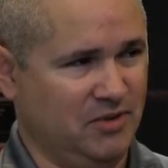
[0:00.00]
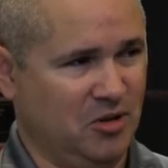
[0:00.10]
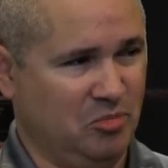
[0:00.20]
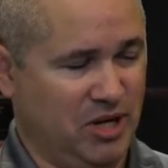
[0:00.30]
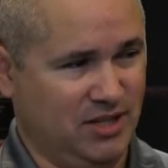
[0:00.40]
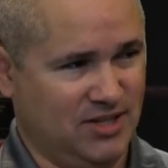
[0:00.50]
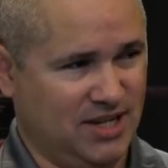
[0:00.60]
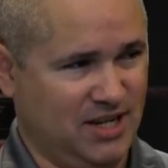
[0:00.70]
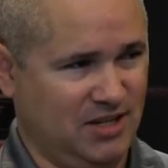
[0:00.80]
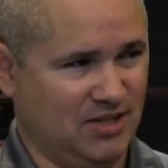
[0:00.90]
Ben
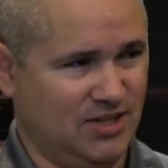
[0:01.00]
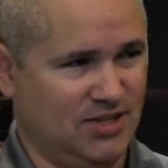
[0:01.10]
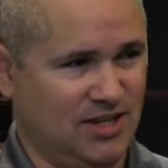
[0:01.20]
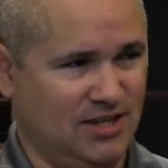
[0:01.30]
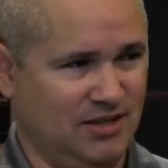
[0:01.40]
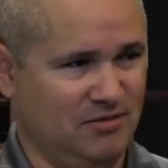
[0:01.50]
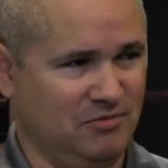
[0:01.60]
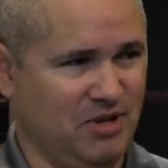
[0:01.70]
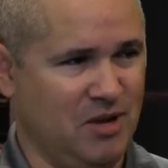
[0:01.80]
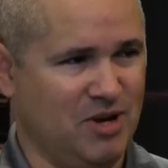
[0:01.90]
saying this is
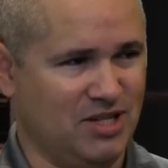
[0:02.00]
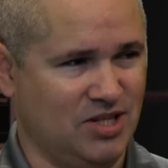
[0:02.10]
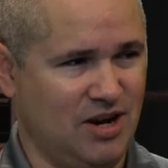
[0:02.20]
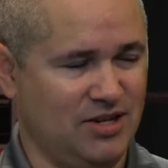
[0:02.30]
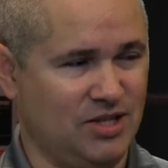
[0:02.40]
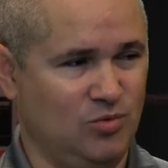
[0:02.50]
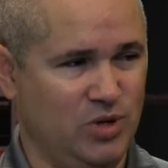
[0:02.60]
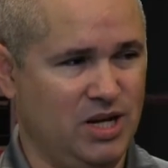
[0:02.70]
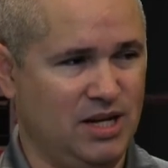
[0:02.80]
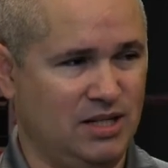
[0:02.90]
MS-DOS and
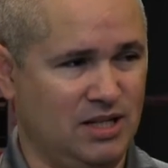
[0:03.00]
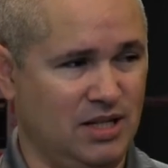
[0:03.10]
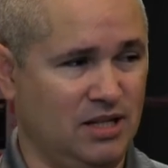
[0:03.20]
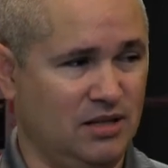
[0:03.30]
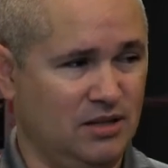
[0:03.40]
WinNT.